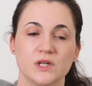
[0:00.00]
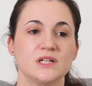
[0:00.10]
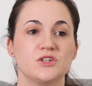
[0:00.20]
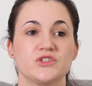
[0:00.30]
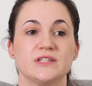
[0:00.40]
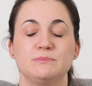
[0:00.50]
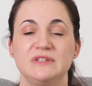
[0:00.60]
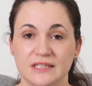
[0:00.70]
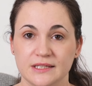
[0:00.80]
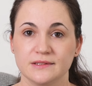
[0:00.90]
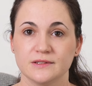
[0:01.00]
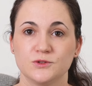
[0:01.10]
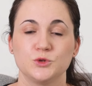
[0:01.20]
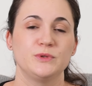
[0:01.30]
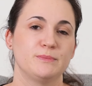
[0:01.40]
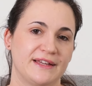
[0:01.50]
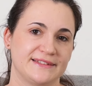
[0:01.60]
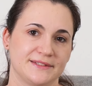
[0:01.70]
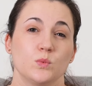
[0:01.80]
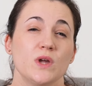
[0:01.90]
there's a need to be met.
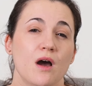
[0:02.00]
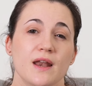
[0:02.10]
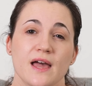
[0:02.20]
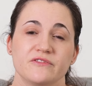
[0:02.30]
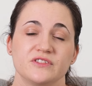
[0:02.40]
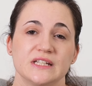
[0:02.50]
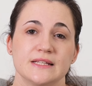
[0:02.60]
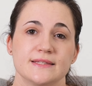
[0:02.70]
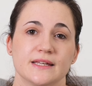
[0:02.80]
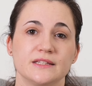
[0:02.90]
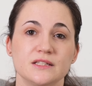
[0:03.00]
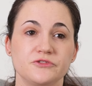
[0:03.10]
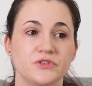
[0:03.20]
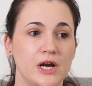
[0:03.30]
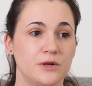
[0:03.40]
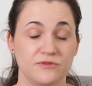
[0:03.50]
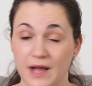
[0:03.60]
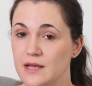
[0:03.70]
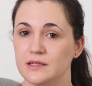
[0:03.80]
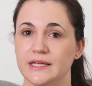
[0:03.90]
We all have needs, and if they're
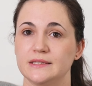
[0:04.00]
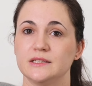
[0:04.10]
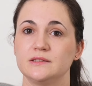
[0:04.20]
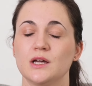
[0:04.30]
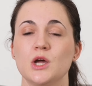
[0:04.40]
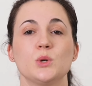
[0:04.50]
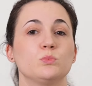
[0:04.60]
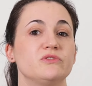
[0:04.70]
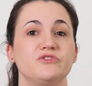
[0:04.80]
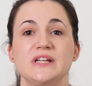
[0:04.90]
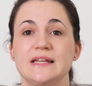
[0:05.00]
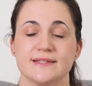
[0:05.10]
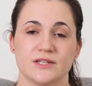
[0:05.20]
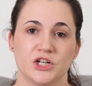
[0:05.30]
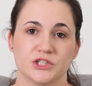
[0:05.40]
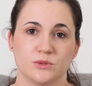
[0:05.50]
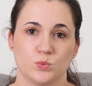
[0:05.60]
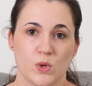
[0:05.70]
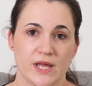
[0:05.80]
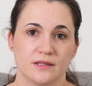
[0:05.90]
violated, we feel a
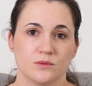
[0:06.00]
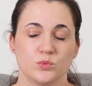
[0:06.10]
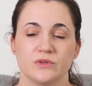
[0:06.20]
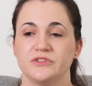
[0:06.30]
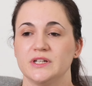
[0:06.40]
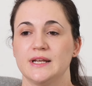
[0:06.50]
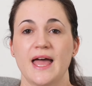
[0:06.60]
certain way. We feel